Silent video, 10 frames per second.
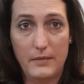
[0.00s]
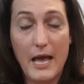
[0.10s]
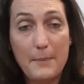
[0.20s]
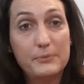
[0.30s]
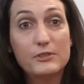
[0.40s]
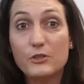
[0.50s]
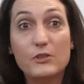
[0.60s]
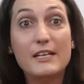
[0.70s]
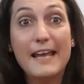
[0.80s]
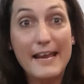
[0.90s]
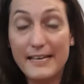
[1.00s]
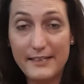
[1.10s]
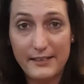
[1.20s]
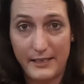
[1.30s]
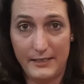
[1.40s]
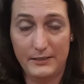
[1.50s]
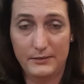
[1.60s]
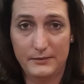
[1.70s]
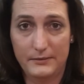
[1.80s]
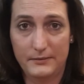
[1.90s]
absolutely anything,
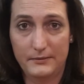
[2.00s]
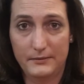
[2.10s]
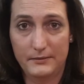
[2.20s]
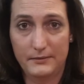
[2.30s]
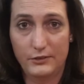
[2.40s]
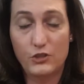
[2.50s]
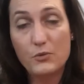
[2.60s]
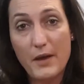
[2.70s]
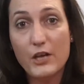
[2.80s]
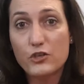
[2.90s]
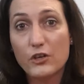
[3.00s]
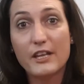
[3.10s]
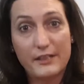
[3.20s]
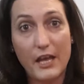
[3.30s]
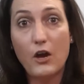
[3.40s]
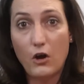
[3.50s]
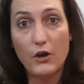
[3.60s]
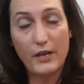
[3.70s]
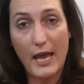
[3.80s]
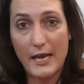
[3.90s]
to make sure that they are
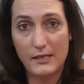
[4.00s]
okay.